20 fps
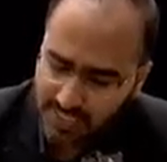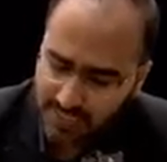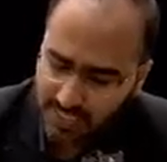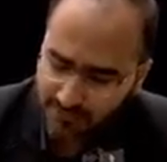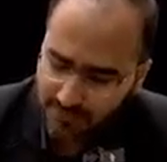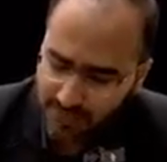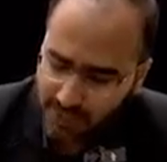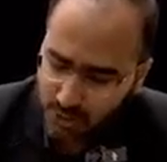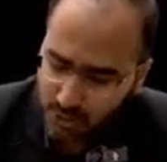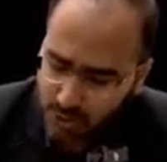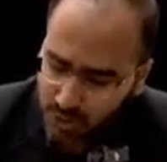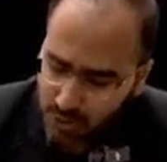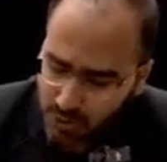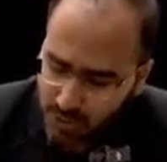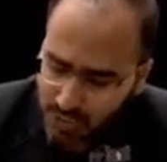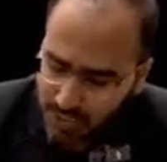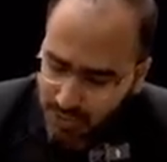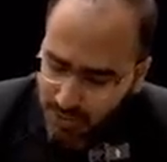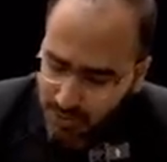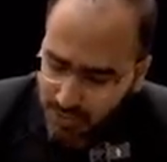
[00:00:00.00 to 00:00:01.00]
The
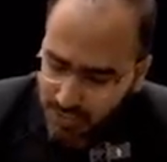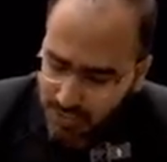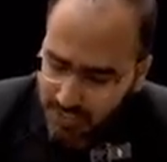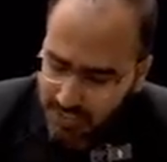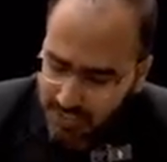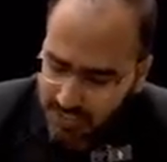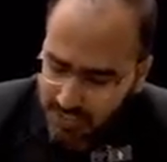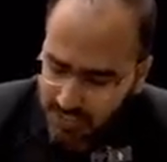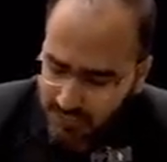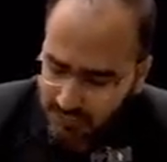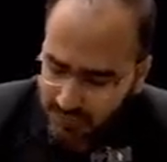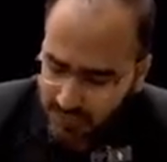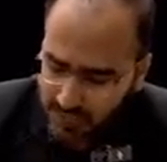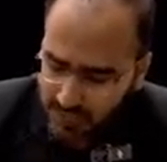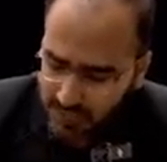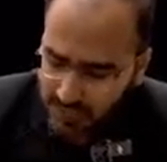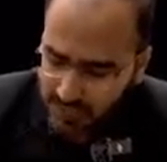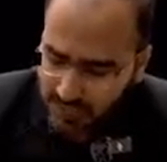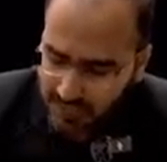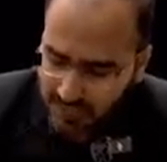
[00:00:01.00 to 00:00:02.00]
FiO2 that you can achieve
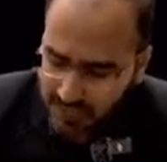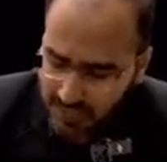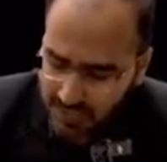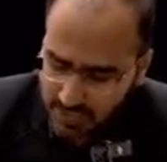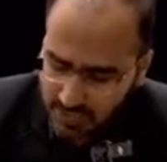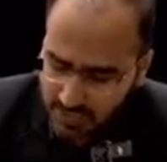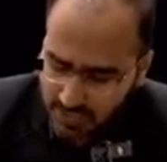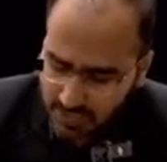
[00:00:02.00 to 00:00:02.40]
is